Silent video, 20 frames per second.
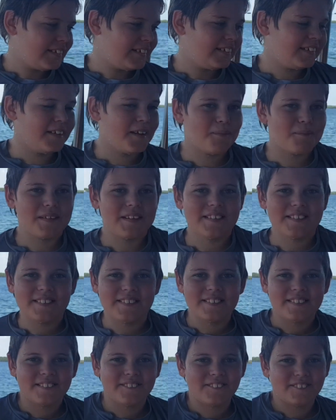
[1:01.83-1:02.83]
of. I mean,
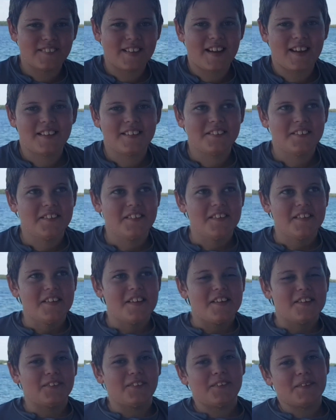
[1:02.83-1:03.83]
the
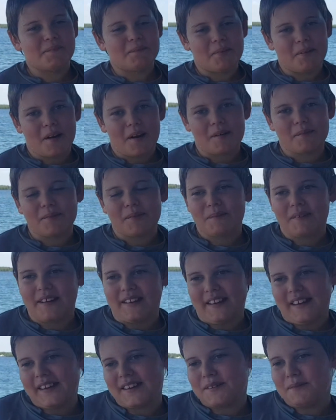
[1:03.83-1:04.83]
only problem
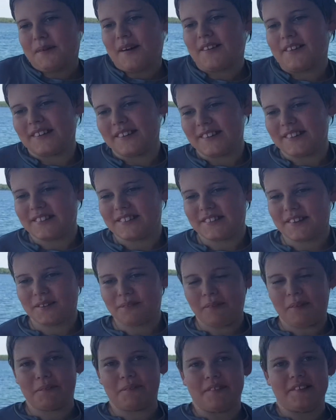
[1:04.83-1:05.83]
I hate about it is
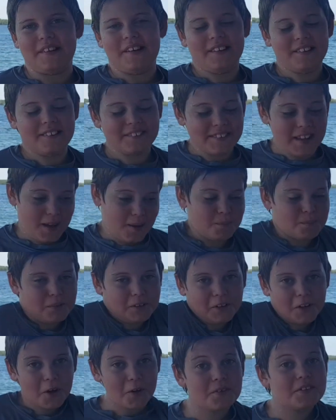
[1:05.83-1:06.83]
when we're down
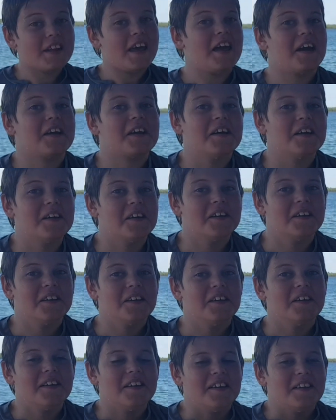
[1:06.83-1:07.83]
below deck
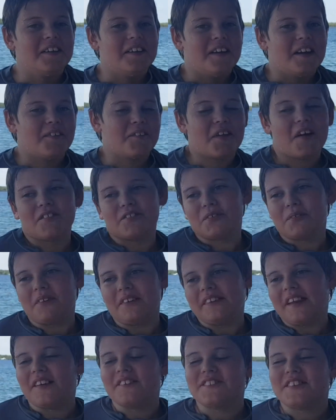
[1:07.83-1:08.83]
and we have to
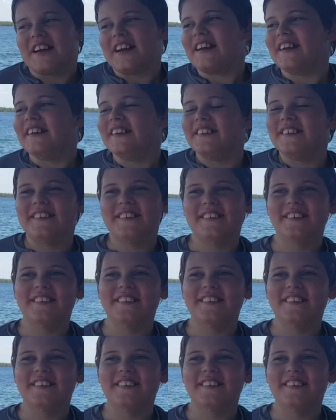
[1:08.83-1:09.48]
wear a life jacket.